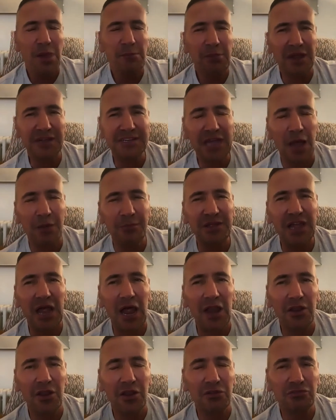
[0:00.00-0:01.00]
by coming,
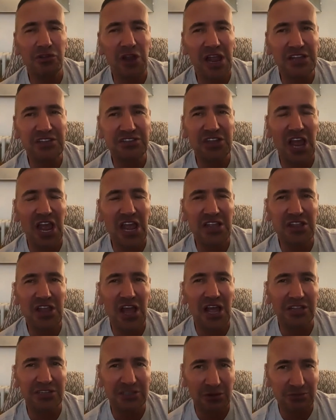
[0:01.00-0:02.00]
and
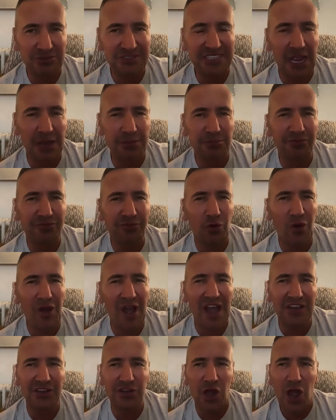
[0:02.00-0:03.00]
as I was saying
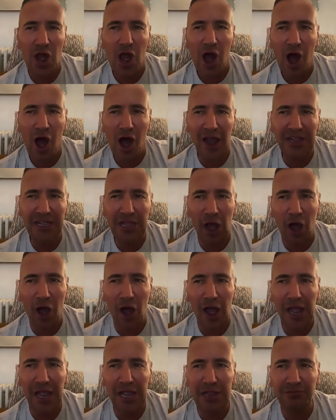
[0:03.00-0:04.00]
beforehand,
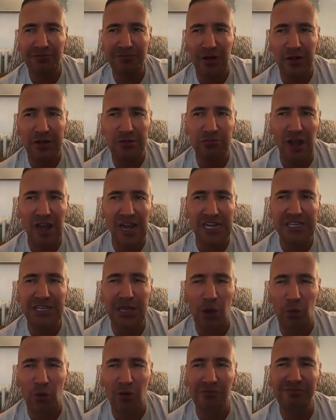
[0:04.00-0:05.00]
I very rarely
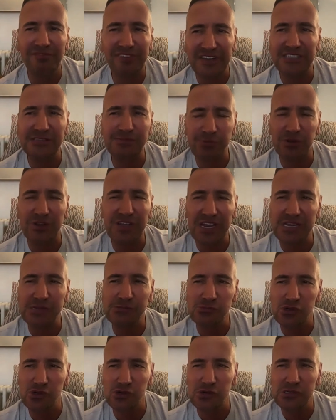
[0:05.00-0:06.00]
go on Facebook
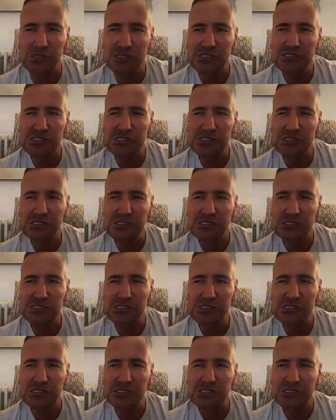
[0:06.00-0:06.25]
anymore.